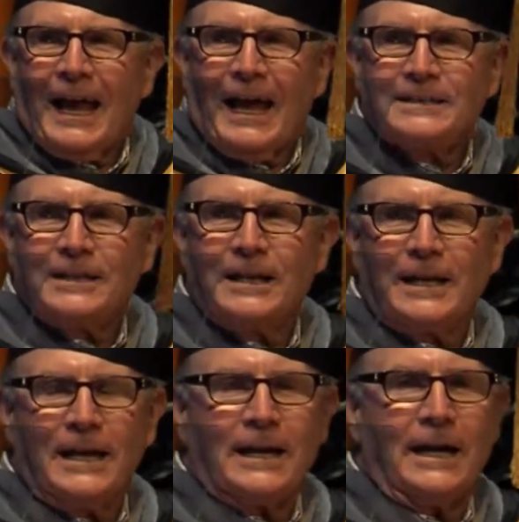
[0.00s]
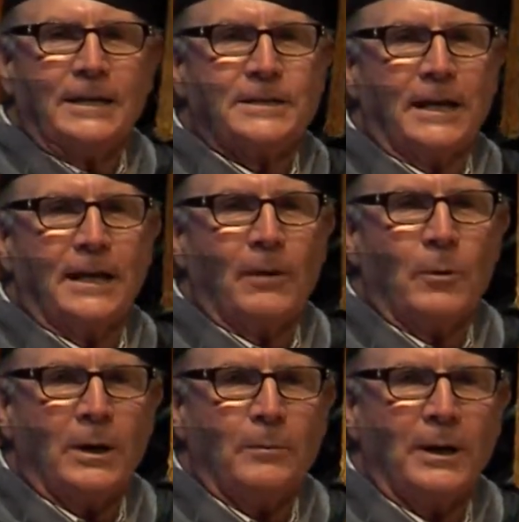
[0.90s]
As a little kid, I decided I
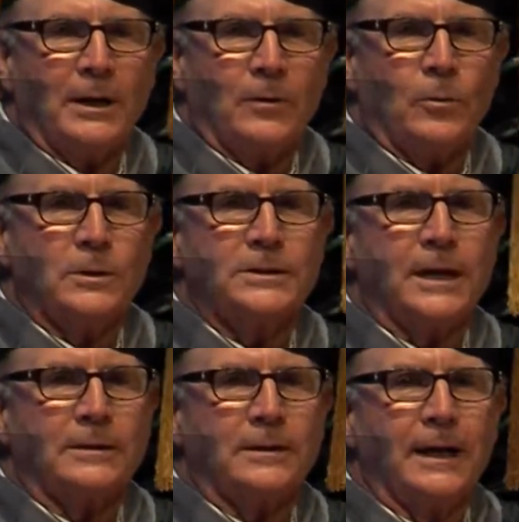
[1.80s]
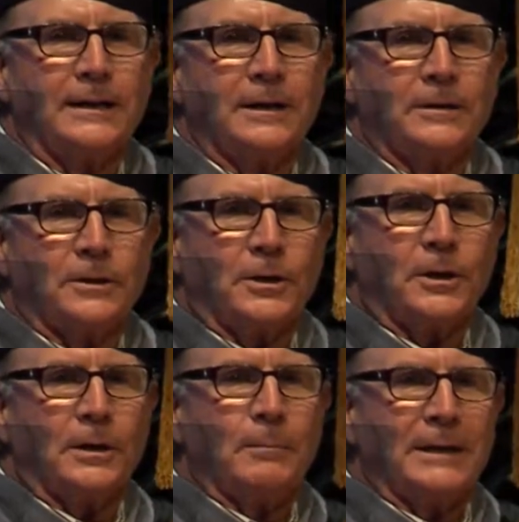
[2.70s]
wanted to be a horse doctor like Dr.
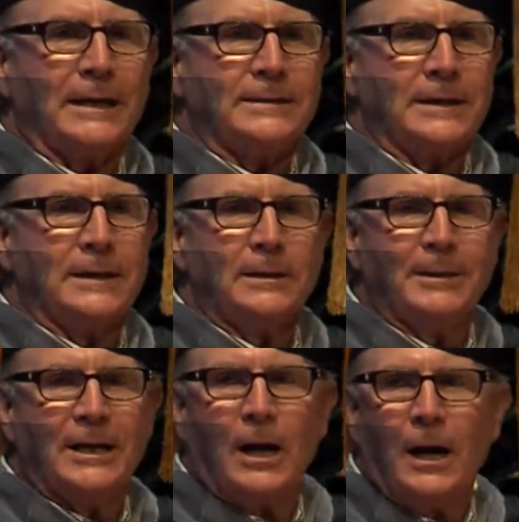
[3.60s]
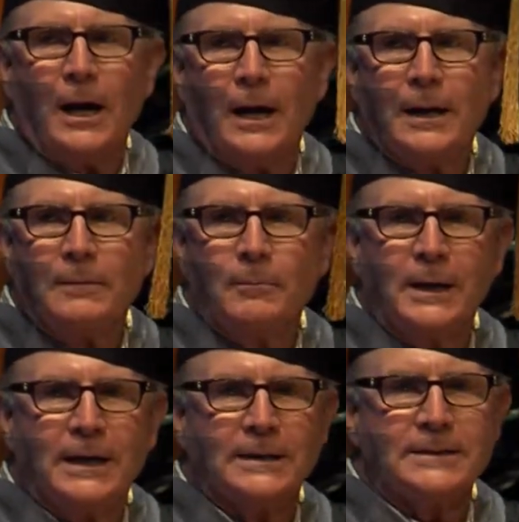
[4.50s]
Hurd, but that's a little bit odd
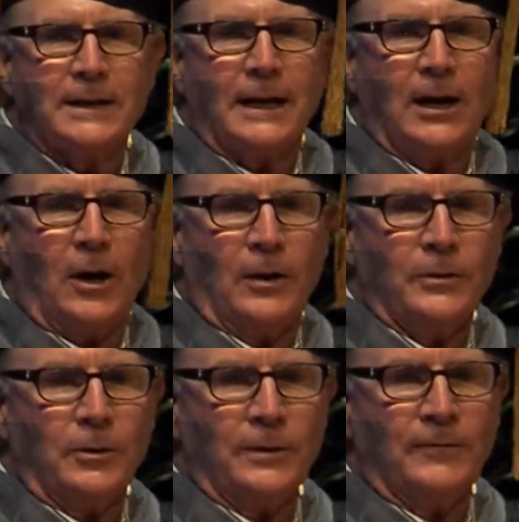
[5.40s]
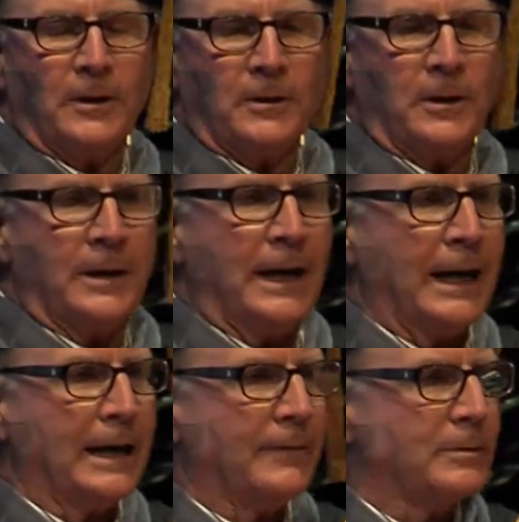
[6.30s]
because the only veterinarian I
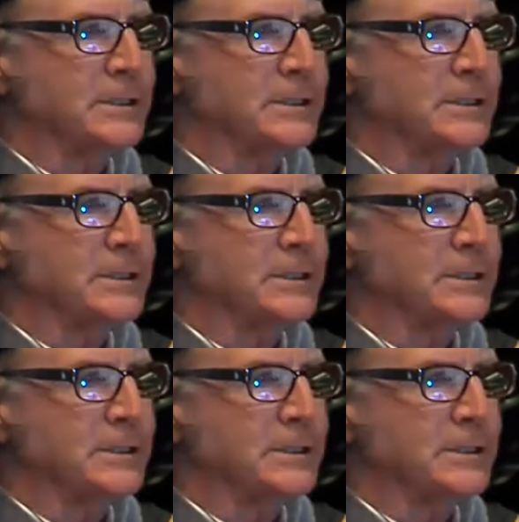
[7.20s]
had ever